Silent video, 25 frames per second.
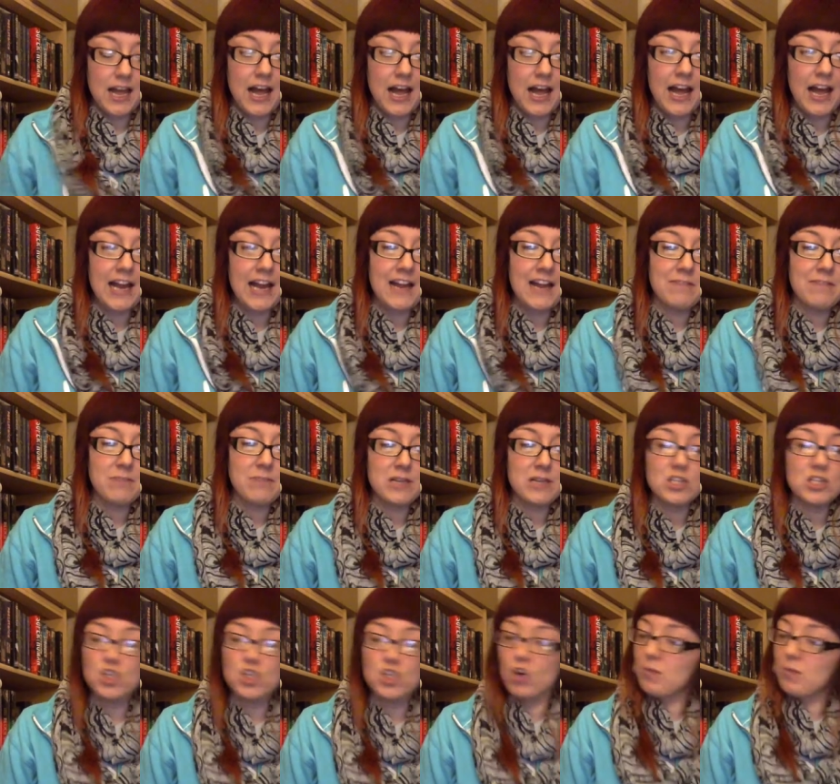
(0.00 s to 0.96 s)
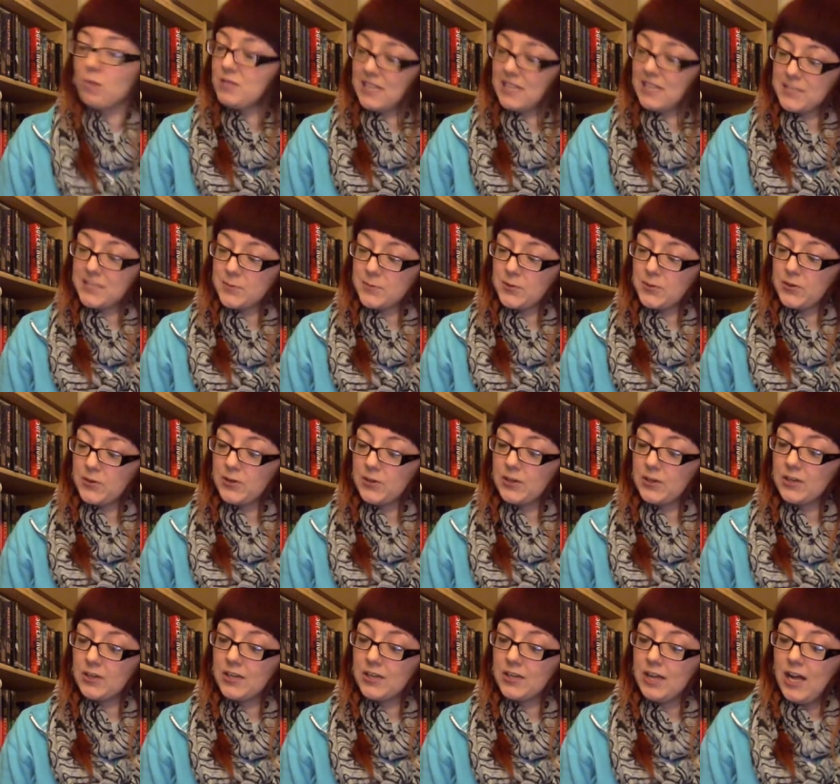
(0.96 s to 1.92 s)
I have been so obsessed with
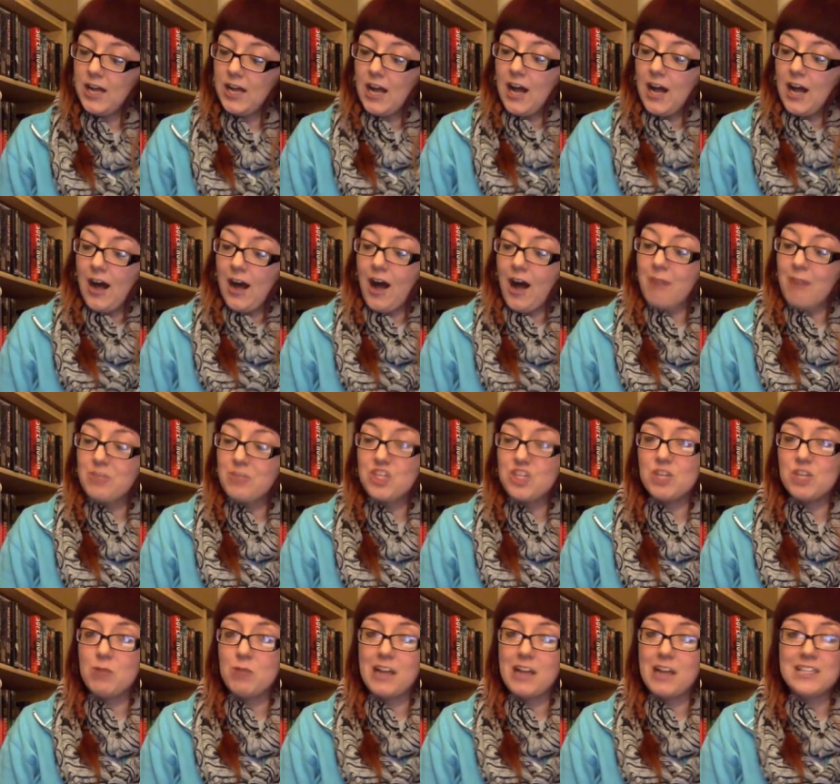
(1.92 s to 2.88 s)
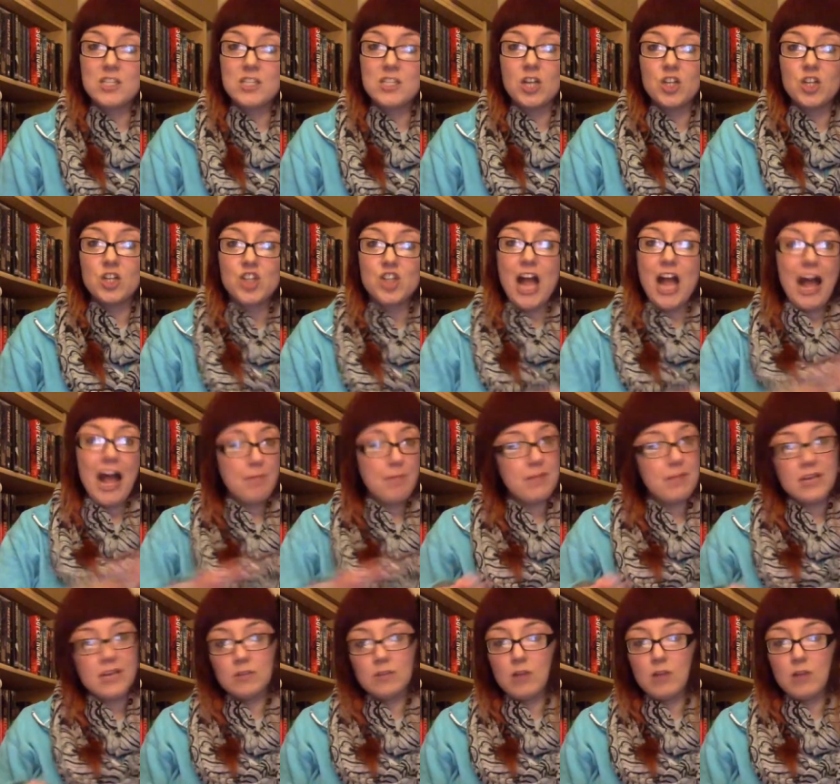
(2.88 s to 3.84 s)
her. She writes such
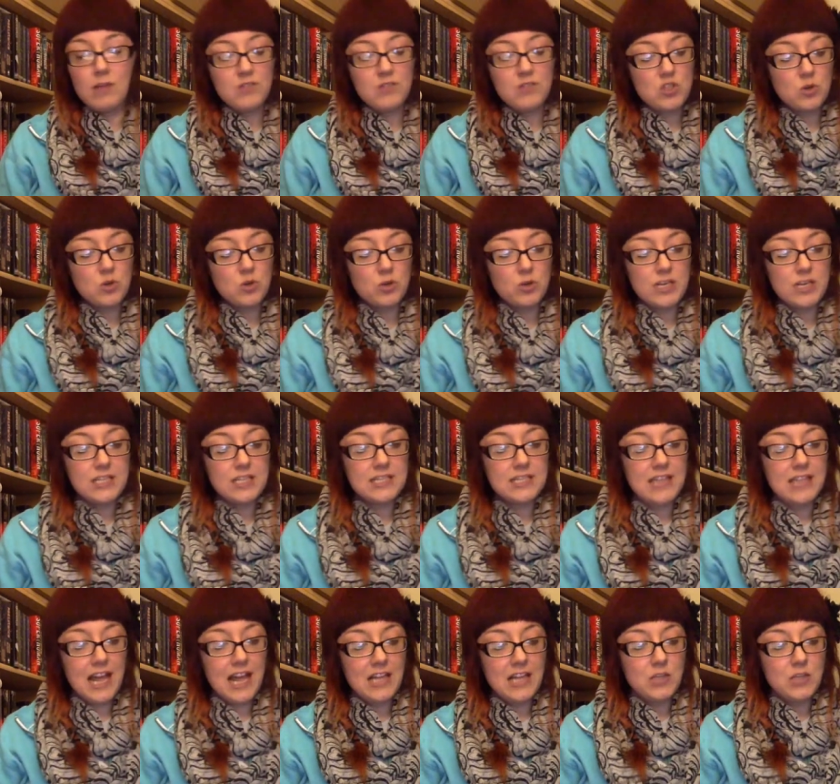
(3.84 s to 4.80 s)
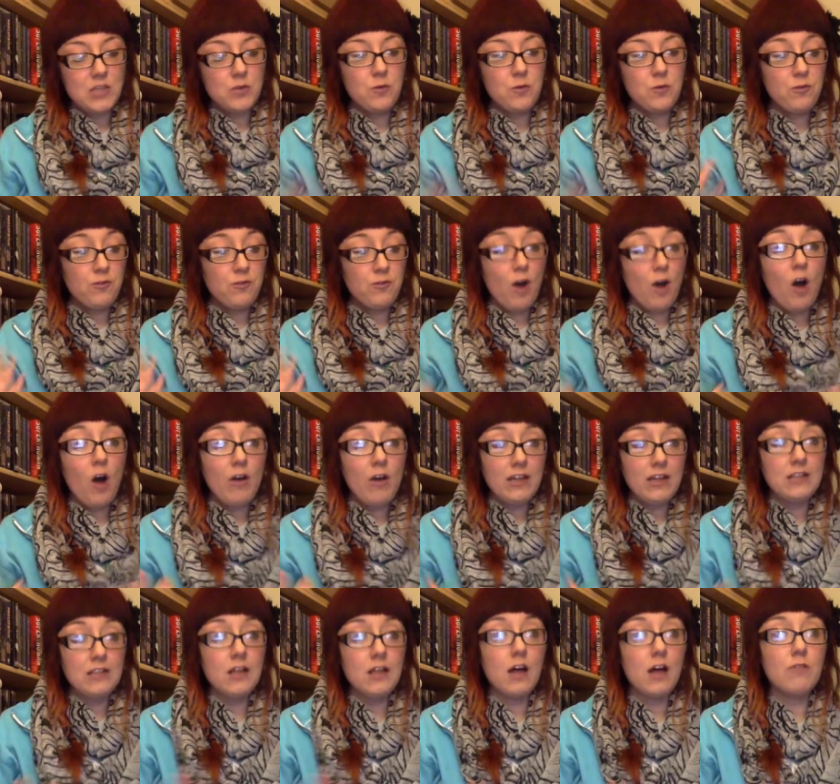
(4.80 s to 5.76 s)
epic love stories that you fall
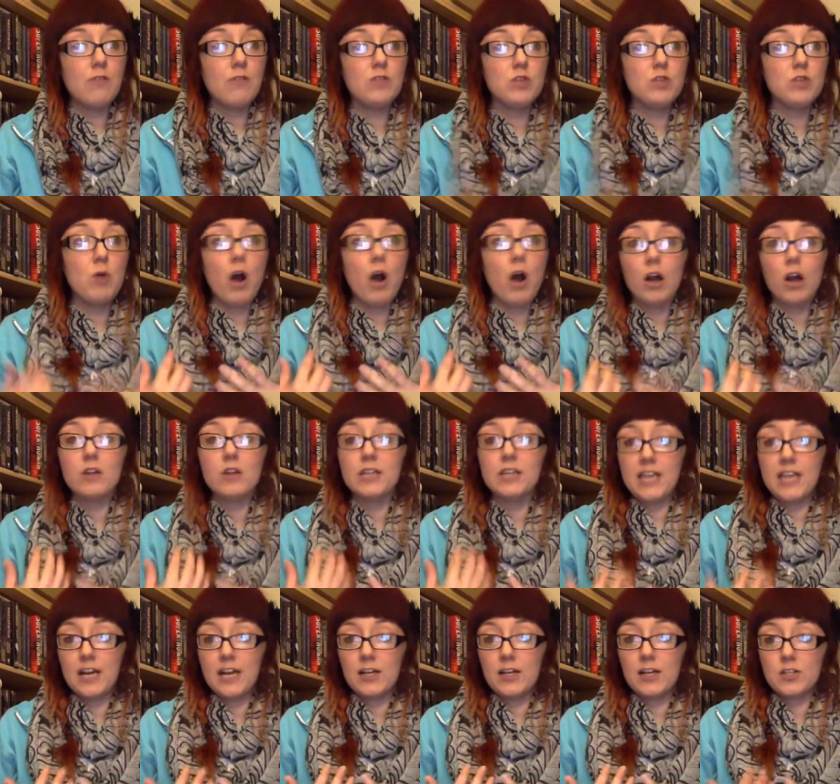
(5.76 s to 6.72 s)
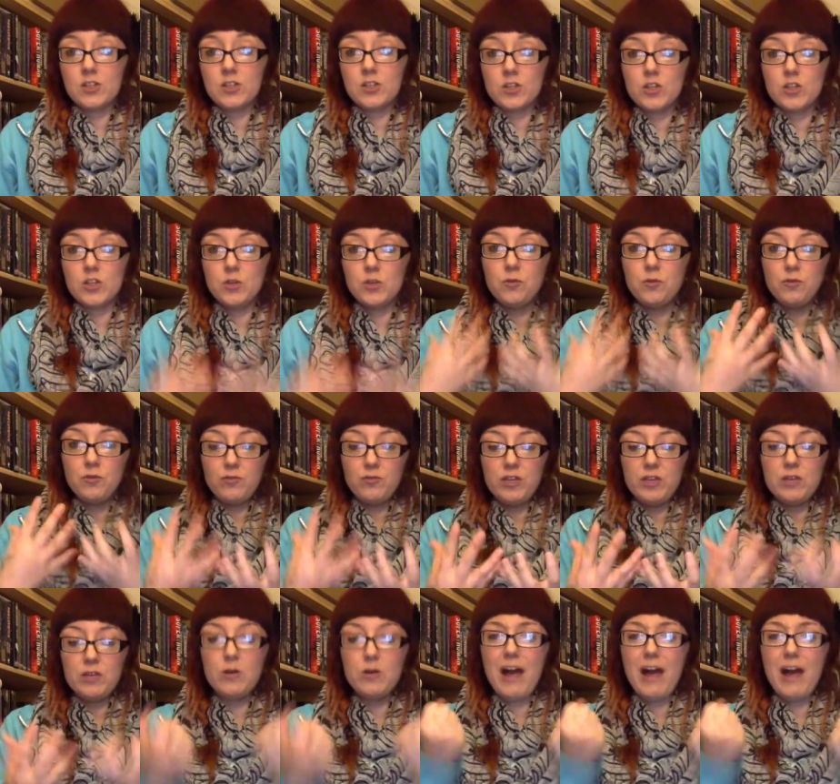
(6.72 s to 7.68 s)
in love. You are the character. You
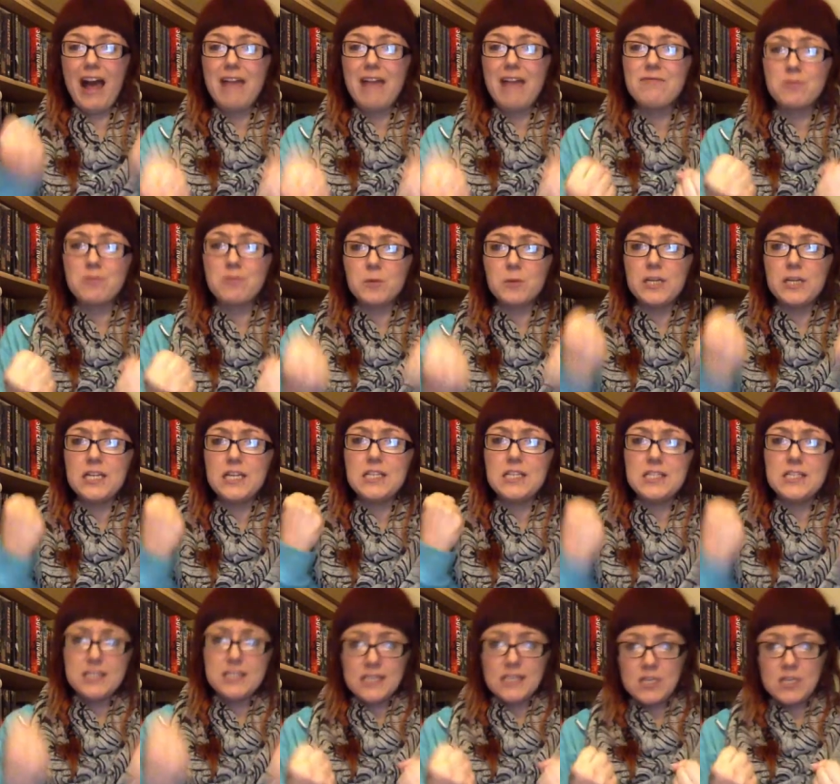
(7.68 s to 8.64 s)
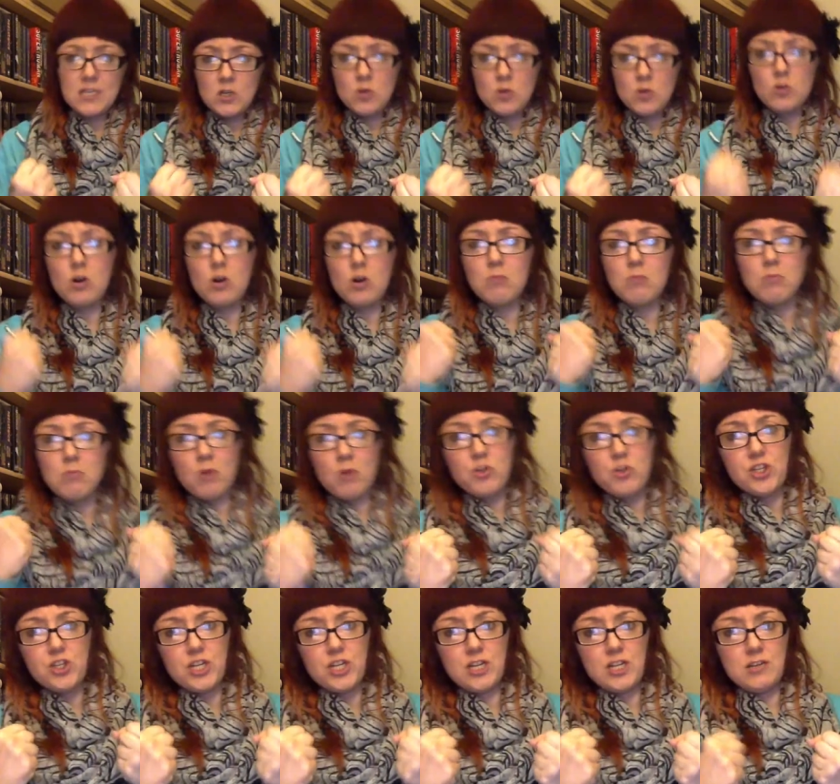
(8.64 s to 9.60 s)
feel every single
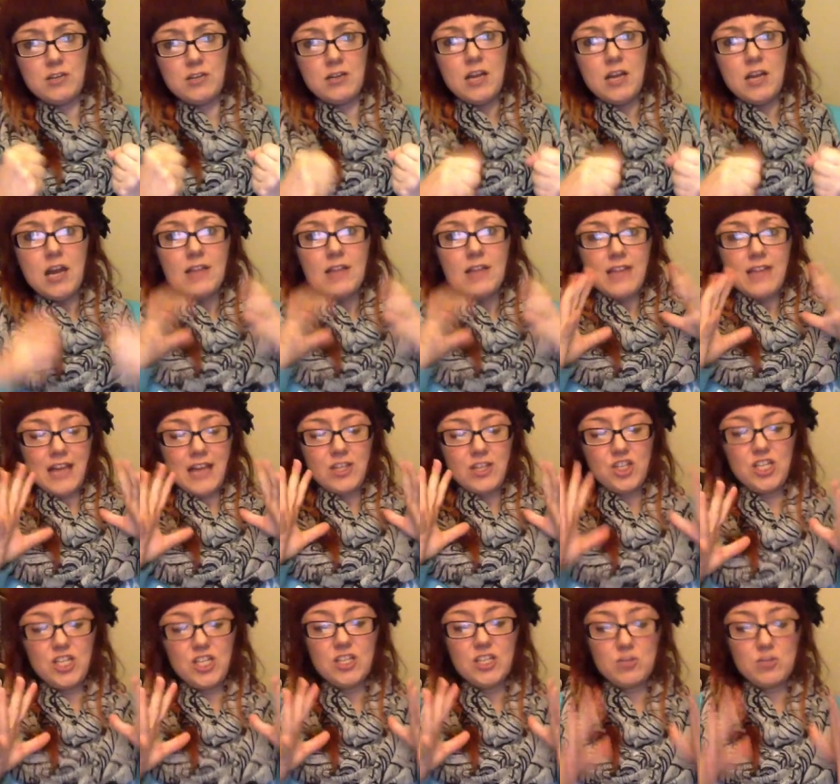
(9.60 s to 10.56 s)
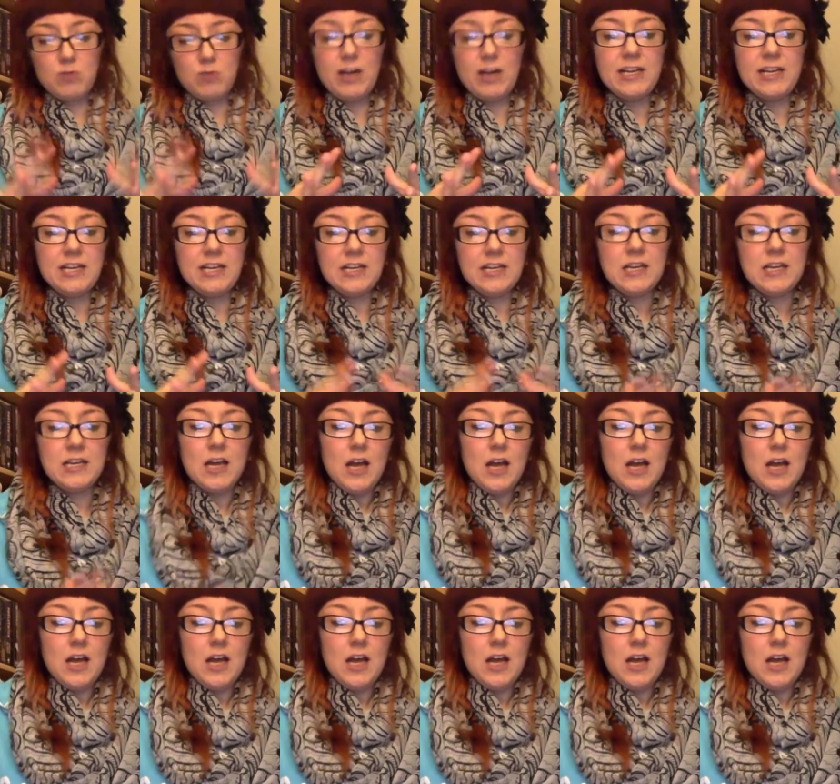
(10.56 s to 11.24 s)
emotion that she is writing.